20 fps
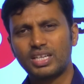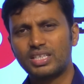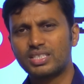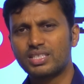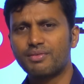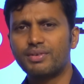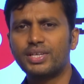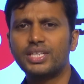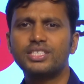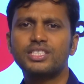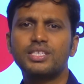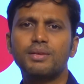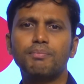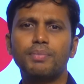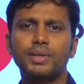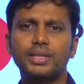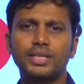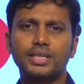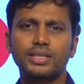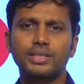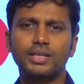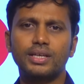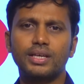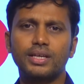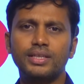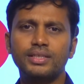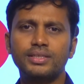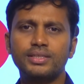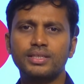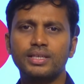it's a very simple thing
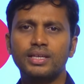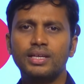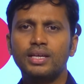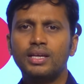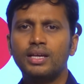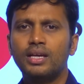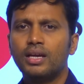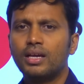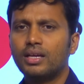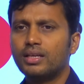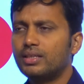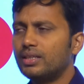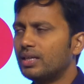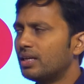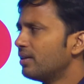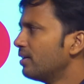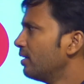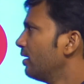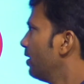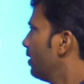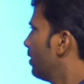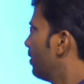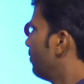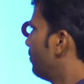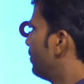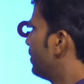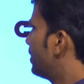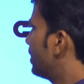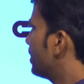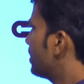guys here
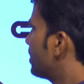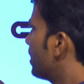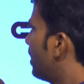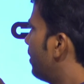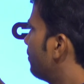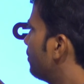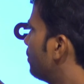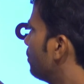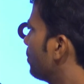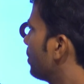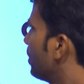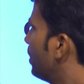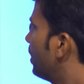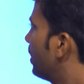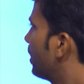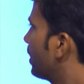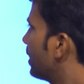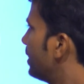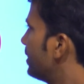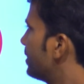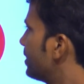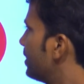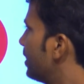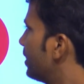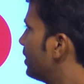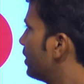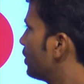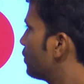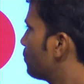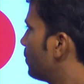we just have to uh,
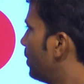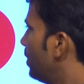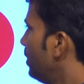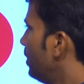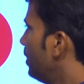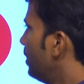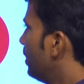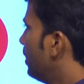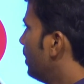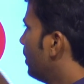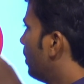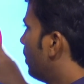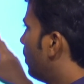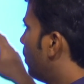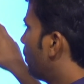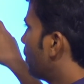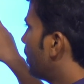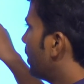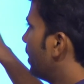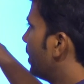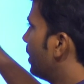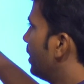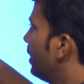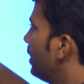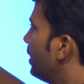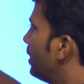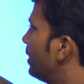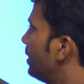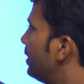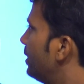consider this one okay
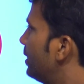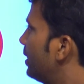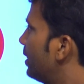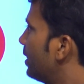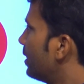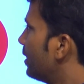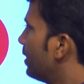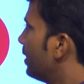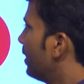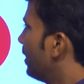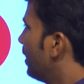here